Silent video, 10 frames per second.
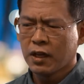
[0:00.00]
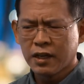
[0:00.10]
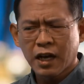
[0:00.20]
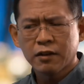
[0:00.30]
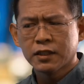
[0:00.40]

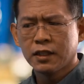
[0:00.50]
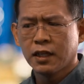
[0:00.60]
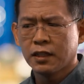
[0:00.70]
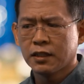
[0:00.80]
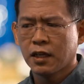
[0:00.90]
Now, in
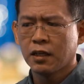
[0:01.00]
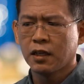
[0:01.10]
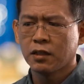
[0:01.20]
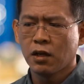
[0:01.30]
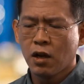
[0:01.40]
today's day and
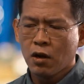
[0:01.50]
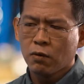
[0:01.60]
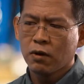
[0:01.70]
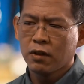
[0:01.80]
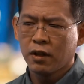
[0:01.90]
age,
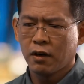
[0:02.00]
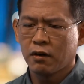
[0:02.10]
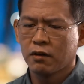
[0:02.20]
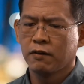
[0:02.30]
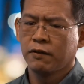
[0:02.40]
we're in the
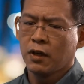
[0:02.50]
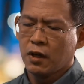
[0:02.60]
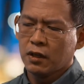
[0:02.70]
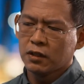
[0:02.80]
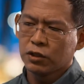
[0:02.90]
era of
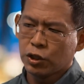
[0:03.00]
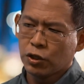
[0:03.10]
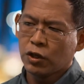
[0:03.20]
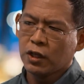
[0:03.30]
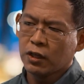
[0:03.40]

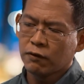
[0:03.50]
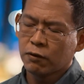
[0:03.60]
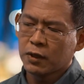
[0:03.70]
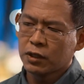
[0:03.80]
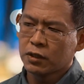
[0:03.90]
security,
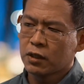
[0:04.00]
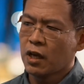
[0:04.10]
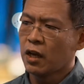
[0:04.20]
information,